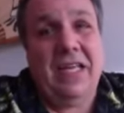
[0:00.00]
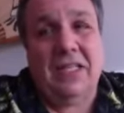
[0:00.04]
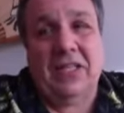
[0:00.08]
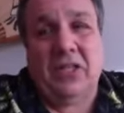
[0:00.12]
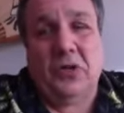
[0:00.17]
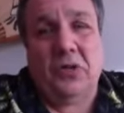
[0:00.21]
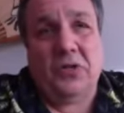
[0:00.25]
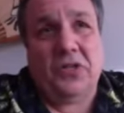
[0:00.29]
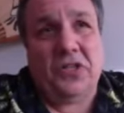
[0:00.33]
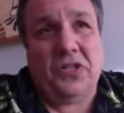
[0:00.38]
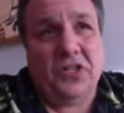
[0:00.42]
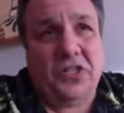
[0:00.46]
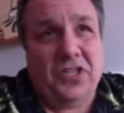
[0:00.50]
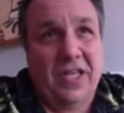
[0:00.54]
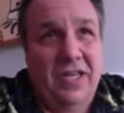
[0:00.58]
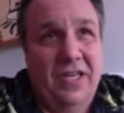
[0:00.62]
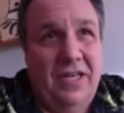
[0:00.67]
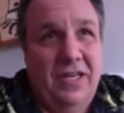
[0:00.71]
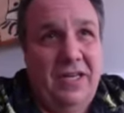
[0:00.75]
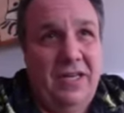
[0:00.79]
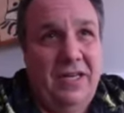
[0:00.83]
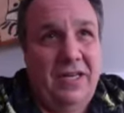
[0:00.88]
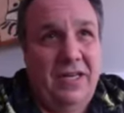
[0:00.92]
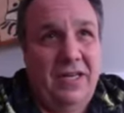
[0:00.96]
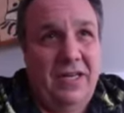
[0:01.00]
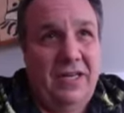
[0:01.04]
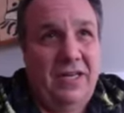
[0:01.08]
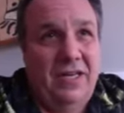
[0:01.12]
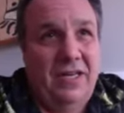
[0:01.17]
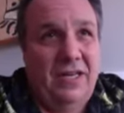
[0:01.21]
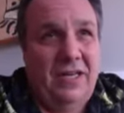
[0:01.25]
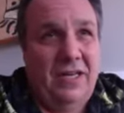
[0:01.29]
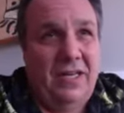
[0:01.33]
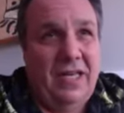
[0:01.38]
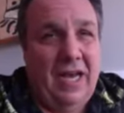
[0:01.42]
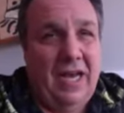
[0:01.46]
He loses it.
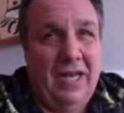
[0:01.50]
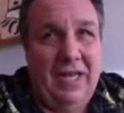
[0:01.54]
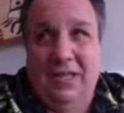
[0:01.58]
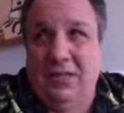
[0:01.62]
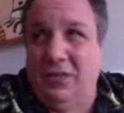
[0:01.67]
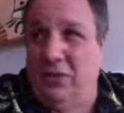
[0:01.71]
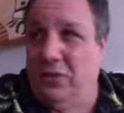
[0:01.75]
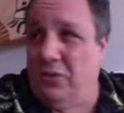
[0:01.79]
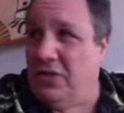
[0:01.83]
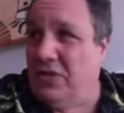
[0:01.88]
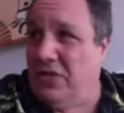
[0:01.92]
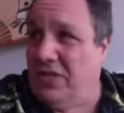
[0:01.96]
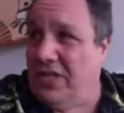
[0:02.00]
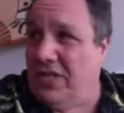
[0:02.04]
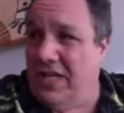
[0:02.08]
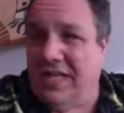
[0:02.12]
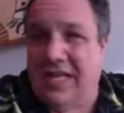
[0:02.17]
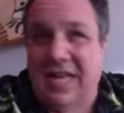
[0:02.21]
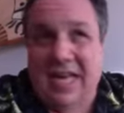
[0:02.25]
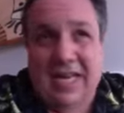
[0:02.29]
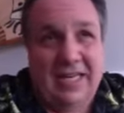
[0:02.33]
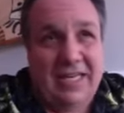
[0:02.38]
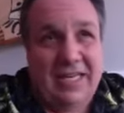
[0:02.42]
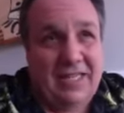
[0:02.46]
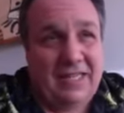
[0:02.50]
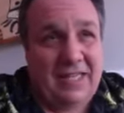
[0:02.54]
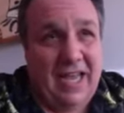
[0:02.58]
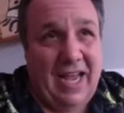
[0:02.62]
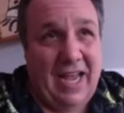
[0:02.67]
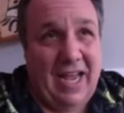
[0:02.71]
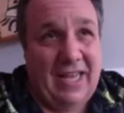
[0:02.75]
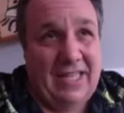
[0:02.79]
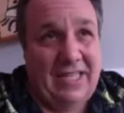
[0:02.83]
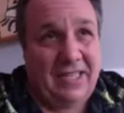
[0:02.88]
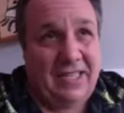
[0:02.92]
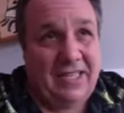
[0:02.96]
Yeah, he loses it and
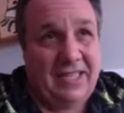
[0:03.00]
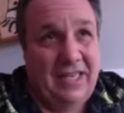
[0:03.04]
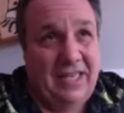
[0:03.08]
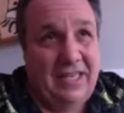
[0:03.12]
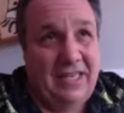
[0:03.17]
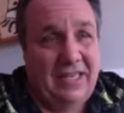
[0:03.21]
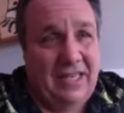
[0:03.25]
decides